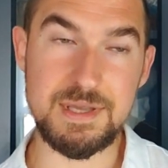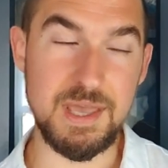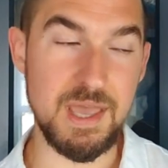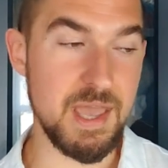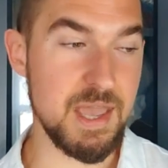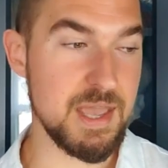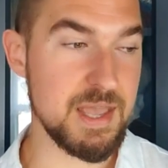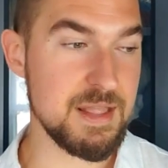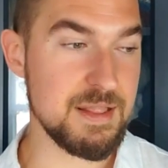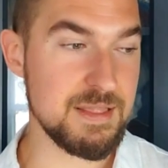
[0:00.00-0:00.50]

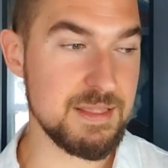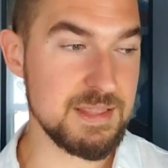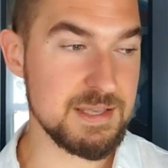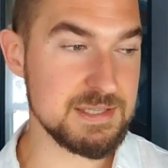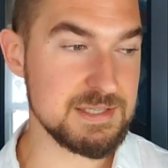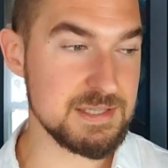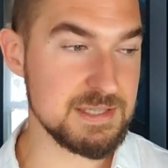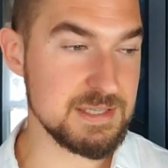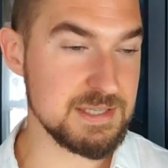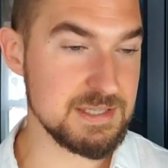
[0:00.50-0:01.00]
And
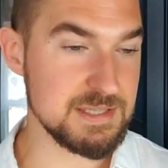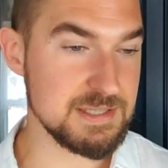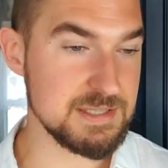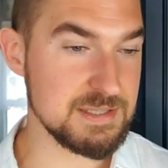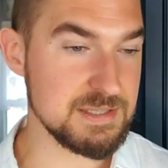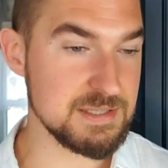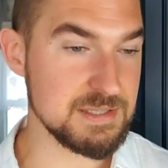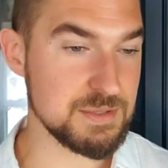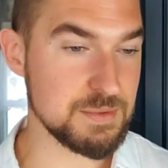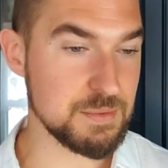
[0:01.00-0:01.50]
this
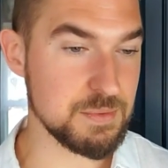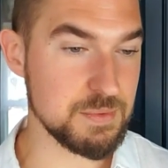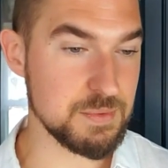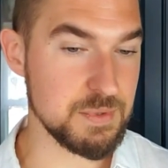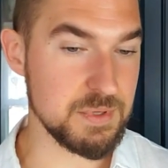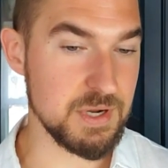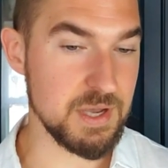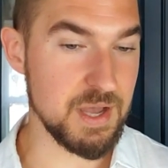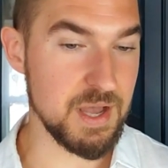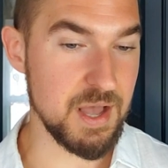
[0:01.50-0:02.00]
is
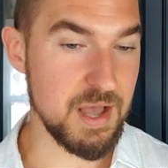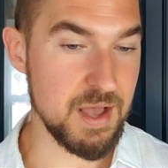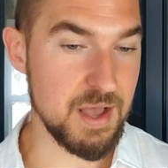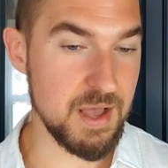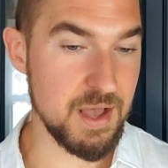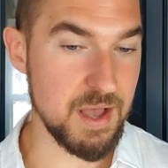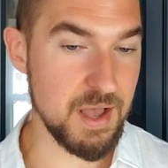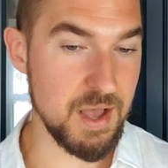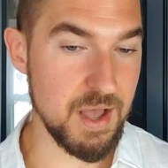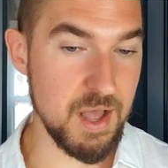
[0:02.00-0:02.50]
what
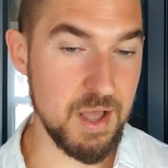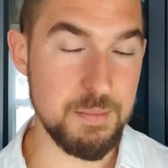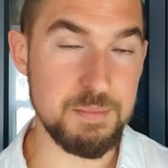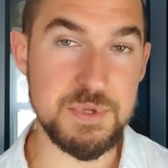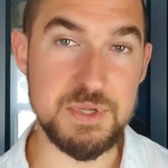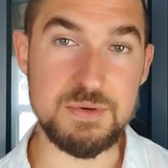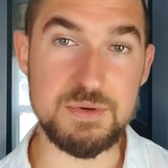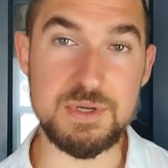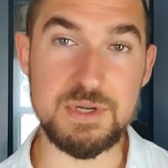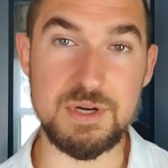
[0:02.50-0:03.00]
I'm
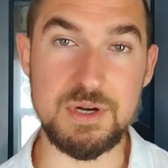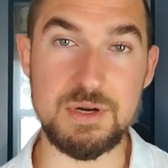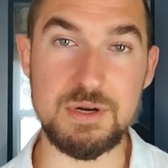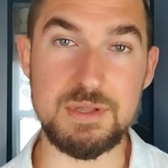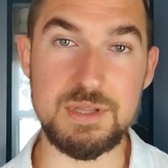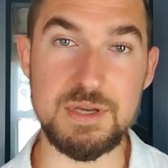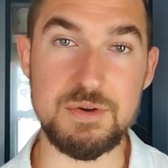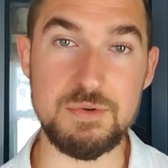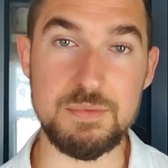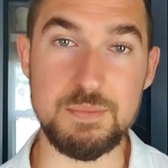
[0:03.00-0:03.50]
doing
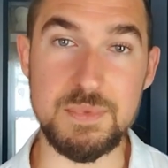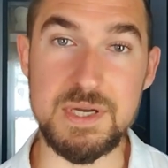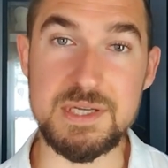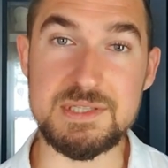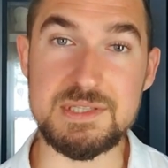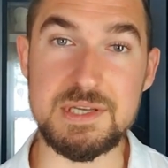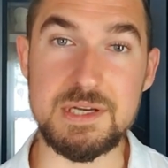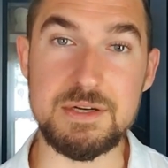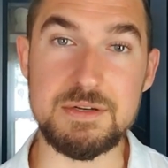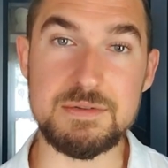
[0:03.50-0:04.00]
currently with
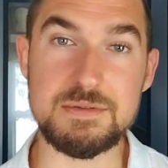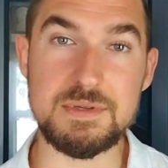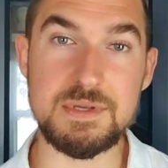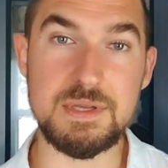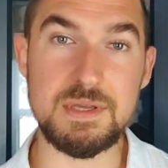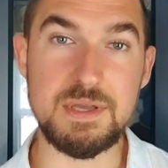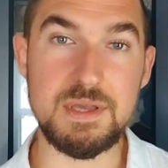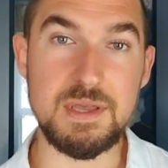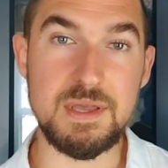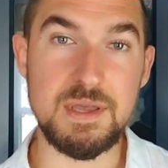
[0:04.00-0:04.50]
myself.
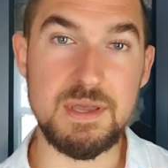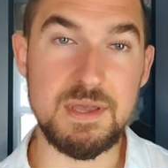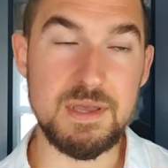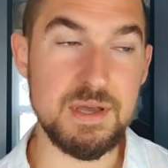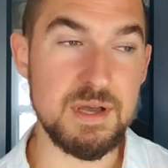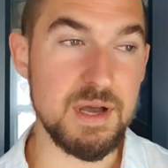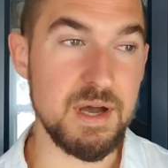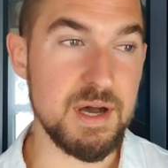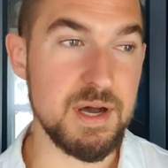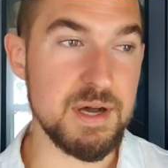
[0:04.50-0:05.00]

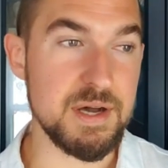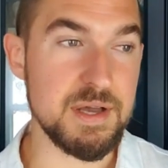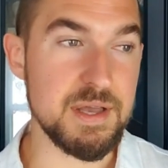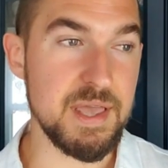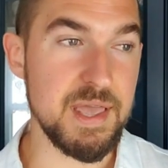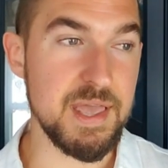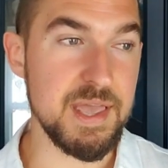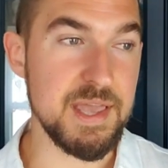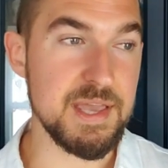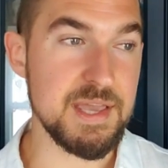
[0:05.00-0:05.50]

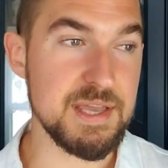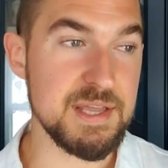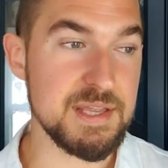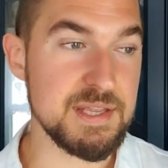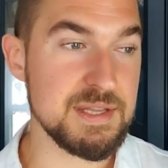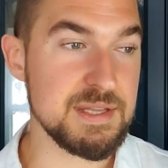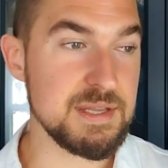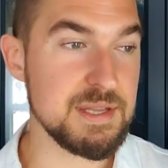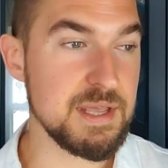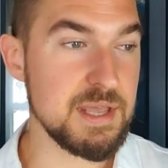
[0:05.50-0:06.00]

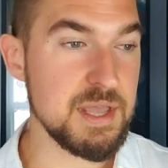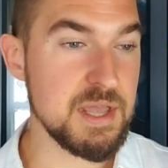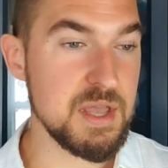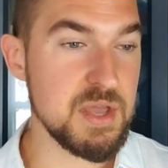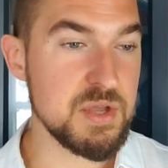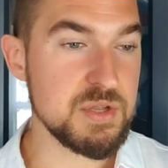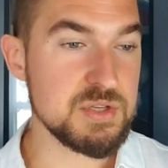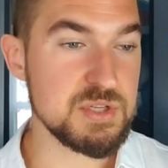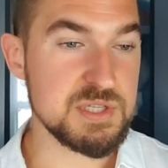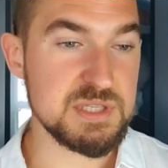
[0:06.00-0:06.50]
And
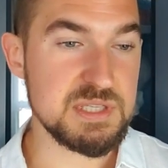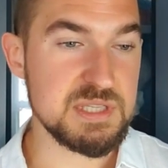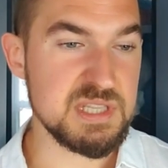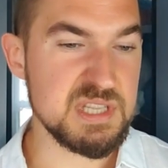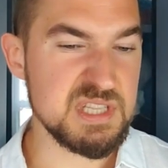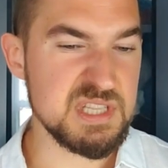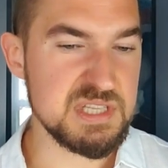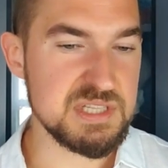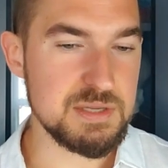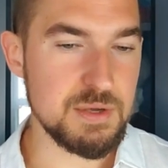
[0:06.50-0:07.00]
just
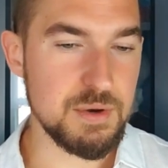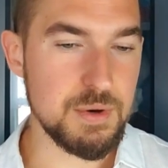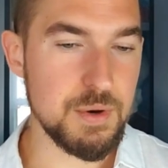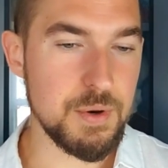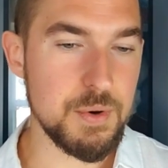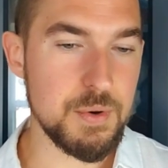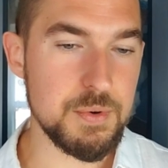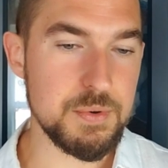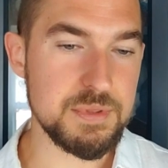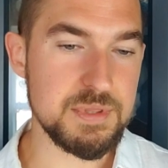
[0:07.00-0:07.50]
this
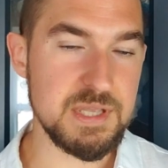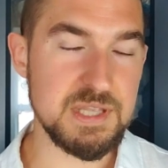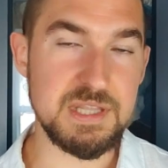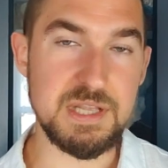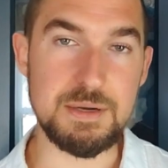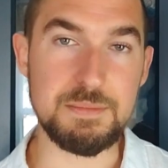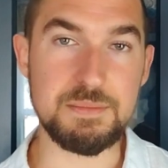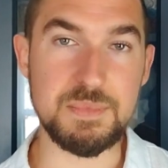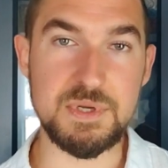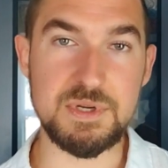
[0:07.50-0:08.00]
whole thing
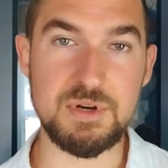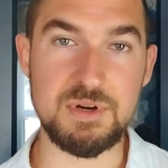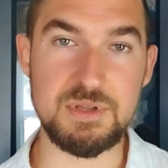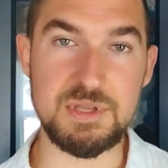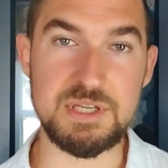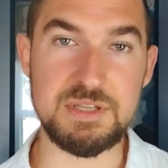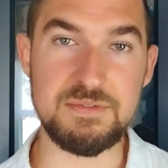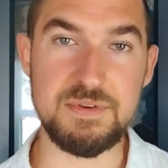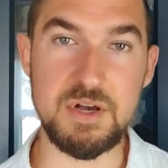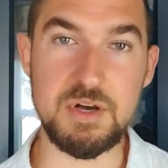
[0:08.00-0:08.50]
that I'm
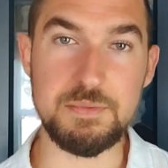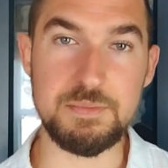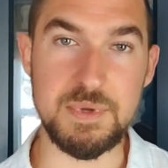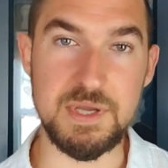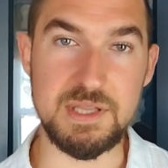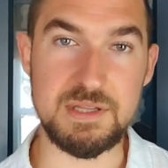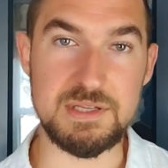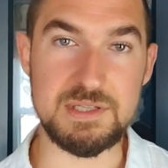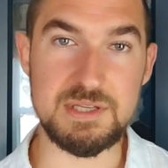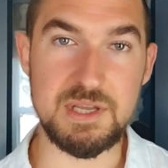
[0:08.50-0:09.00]
currently
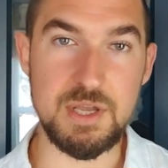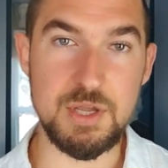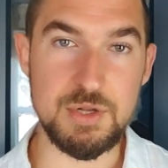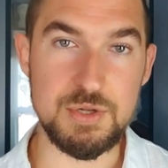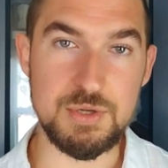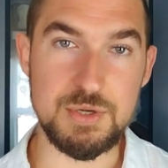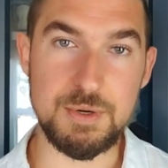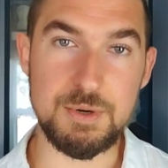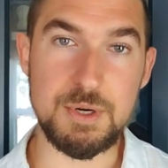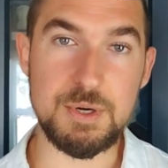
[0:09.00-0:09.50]
developing, this
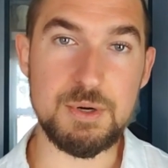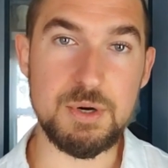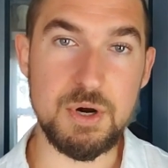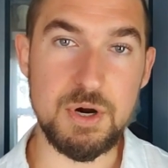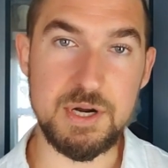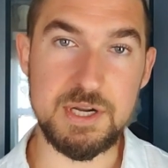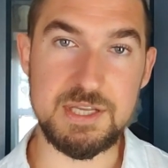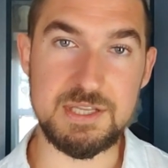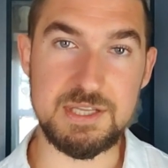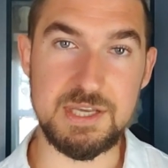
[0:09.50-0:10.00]
Neuro
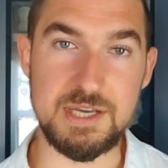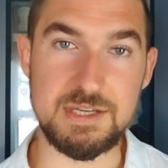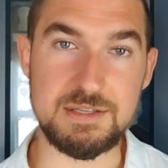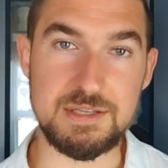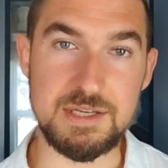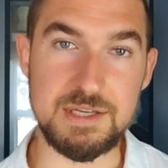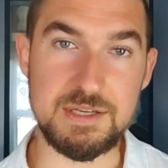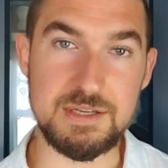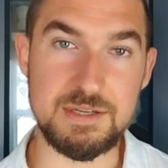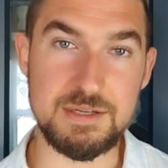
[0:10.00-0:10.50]

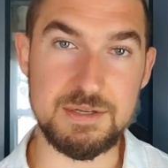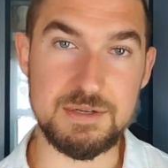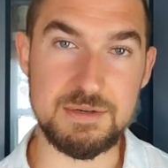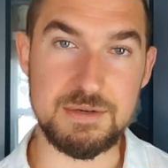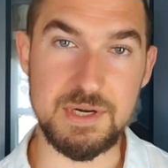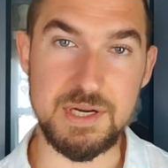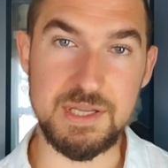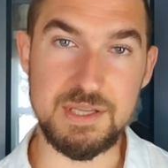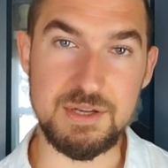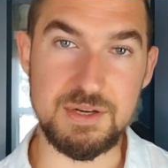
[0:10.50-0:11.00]
Architecting,
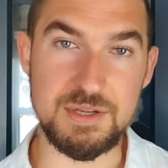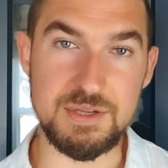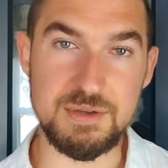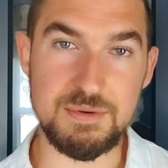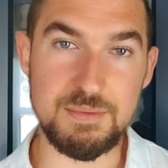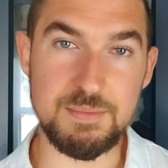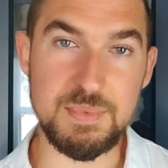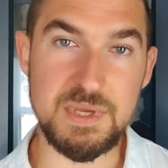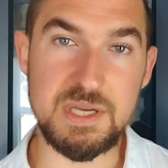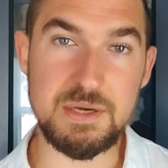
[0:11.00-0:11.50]
right?
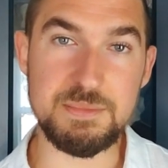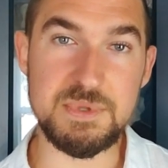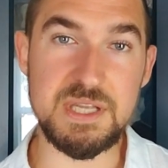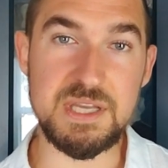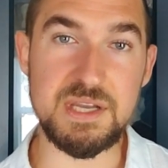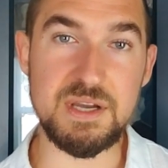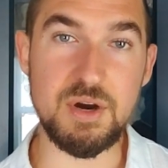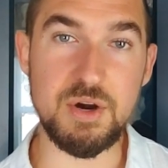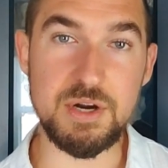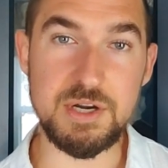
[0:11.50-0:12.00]
You become
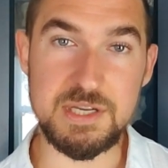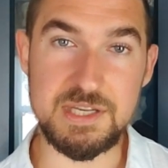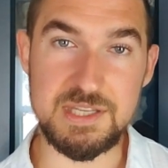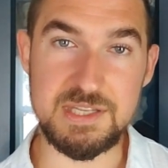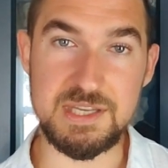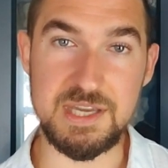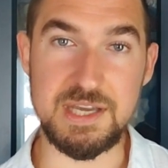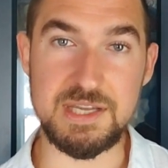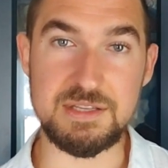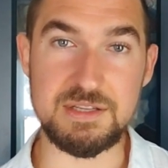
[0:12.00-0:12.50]
the
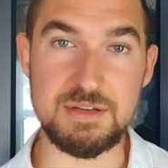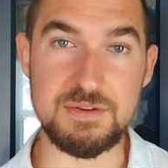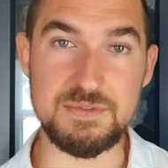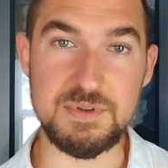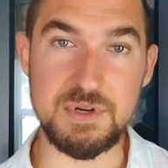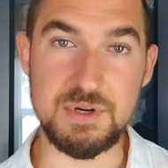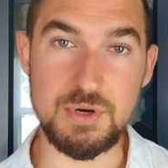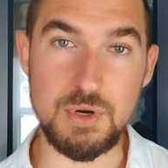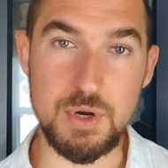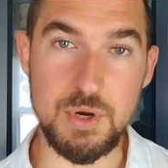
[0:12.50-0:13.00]
architect of
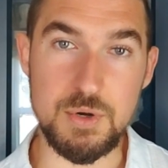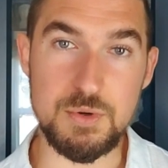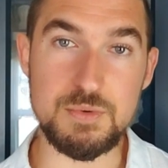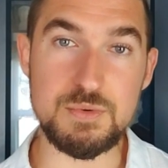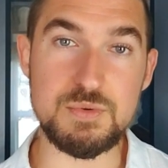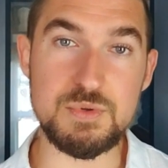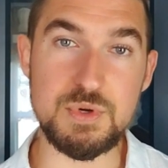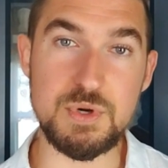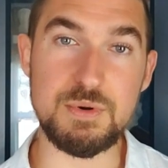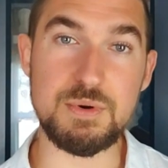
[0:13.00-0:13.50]
your
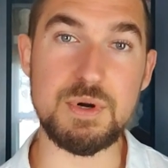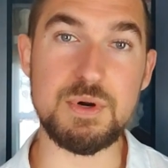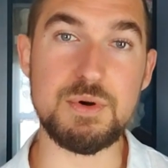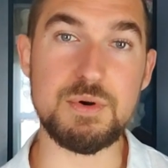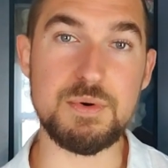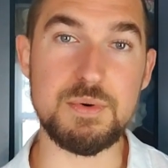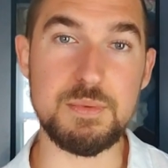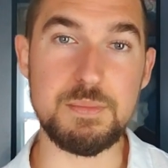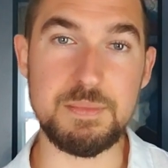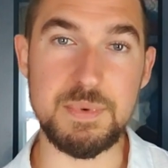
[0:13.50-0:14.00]
own
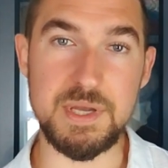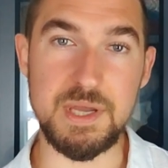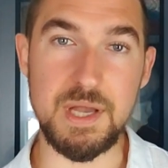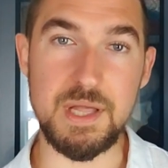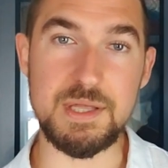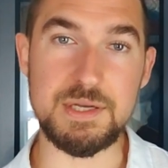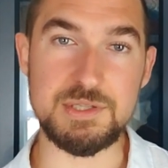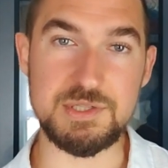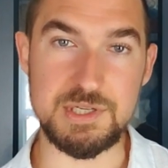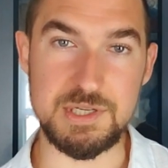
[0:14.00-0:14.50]

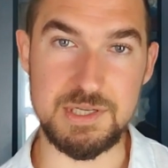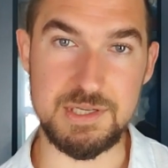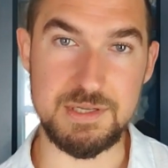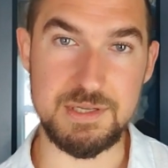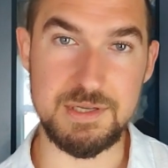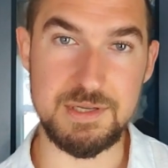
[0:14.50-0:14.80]
neurobiology.